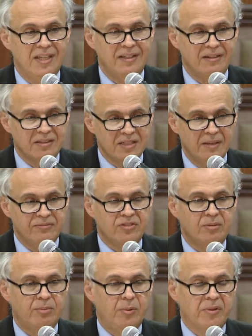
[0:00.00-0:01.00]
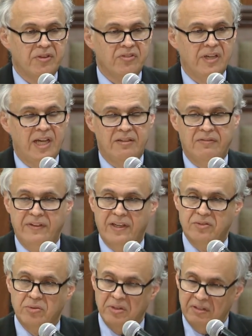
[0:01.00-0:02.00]
they're uncomfortable with the side
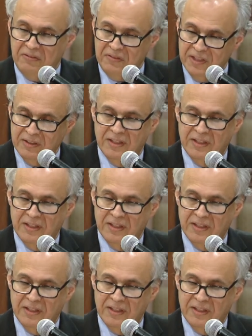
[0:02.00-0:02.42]
effects or they feel